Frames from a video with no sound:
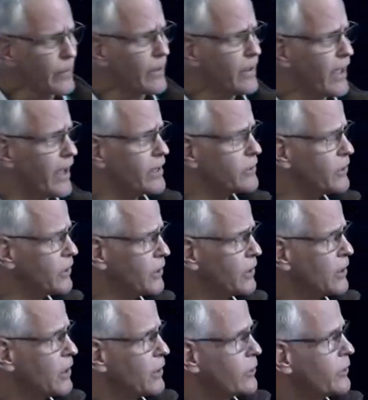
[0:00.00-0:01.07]
And
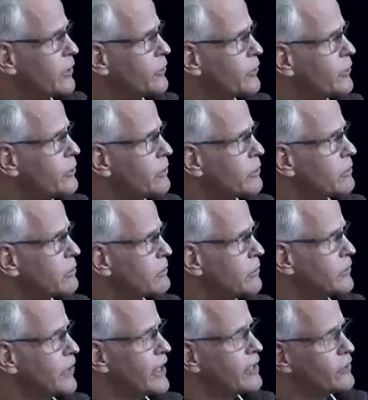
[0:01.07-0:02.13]
these are
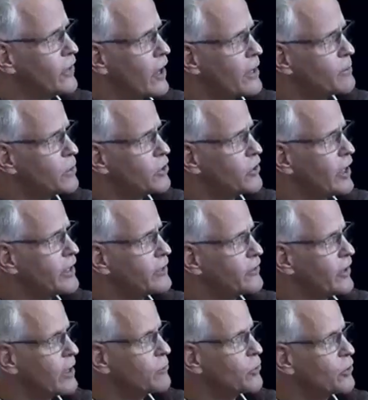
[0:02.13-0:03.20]
daytime and
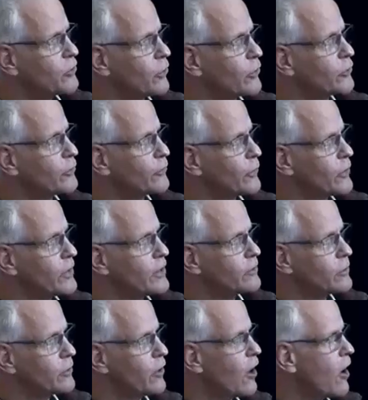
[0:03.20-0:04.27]
nighttime results for
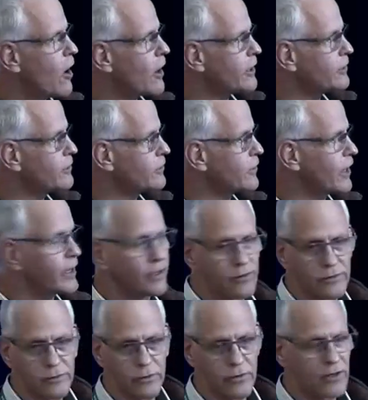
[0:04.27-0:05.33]
these are the hottest
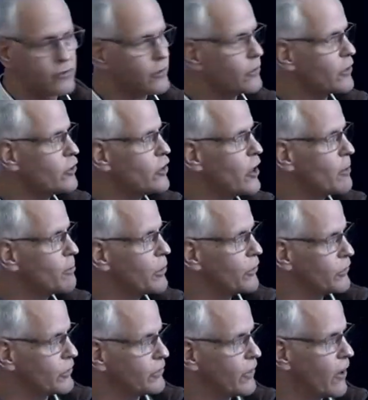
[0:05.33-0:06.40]
days. So these are the
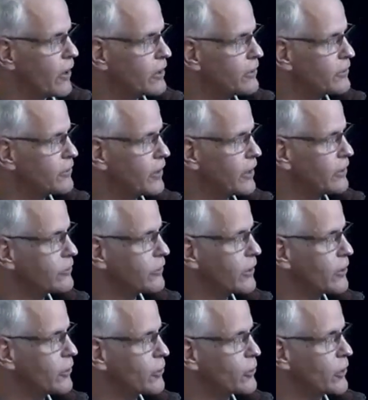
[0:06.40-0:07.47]
numbers of hottest days
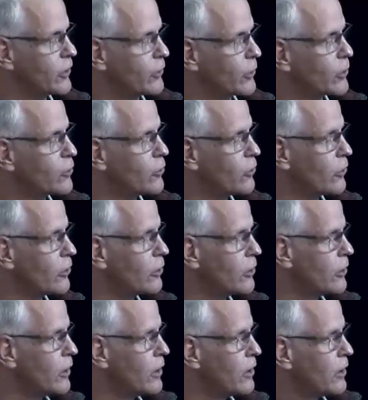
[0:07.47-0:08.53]
that are going to occur.
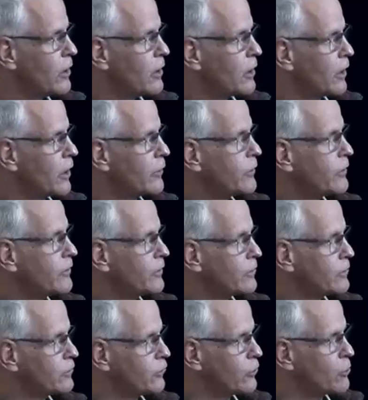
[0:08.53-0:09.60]
And this
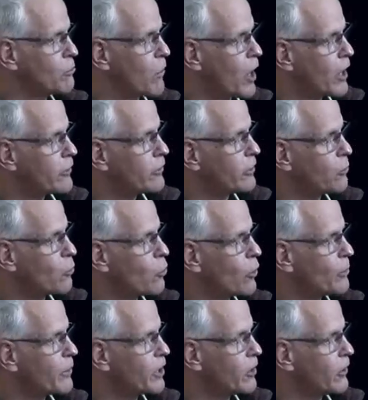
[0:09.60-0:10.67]
is your moderate
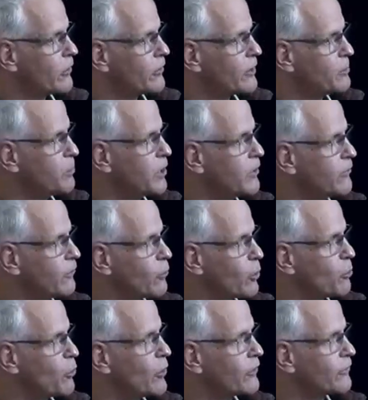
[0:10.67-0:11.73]
warming RCP
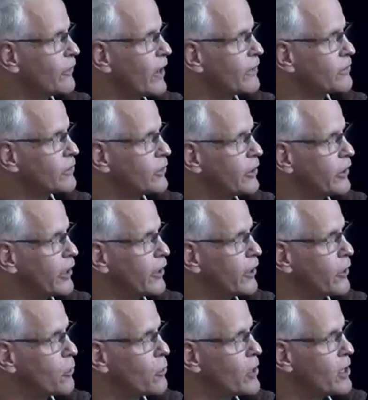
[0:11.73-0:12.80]
4.5
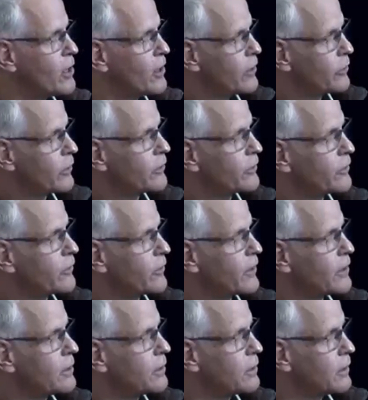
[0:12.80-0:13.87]
scenario. This is
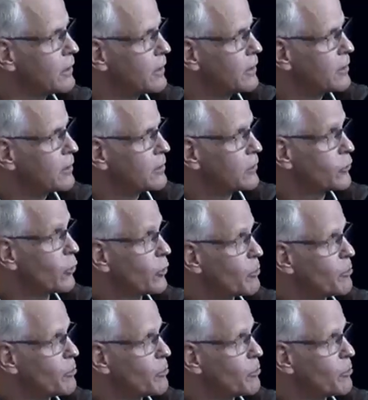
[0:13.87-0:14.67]
the sort of